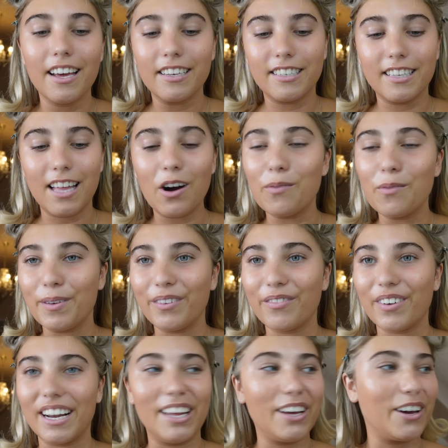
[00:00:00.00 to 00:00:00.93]
So that would be
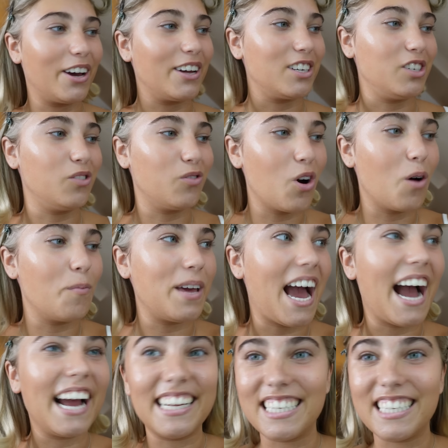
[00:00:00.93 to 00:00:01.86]
really good and you've got to
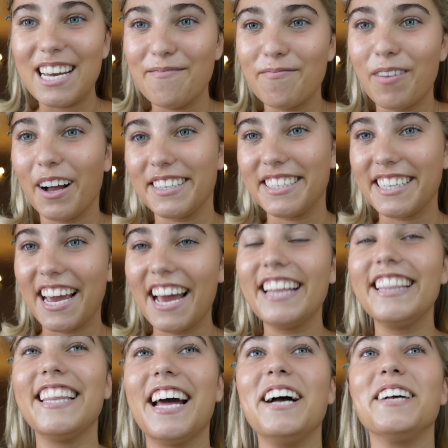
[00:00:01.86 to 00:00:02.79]
be 18 plus to
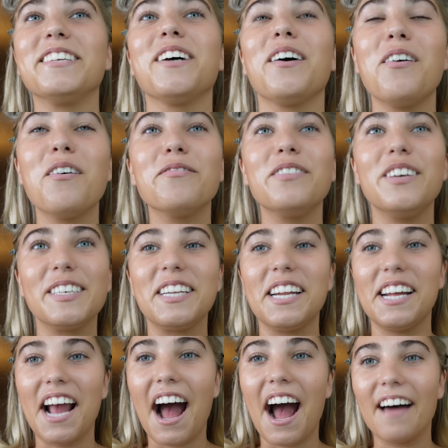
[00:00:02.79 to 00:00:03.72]
get in there. So
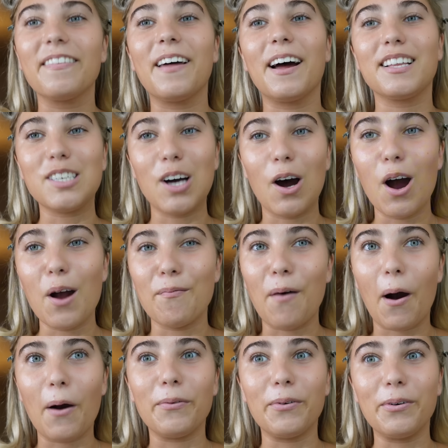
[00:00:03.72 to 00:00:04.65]
obviously at that
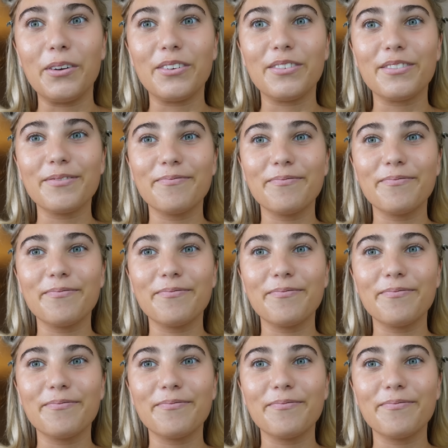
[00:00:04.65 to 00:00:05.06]
time I would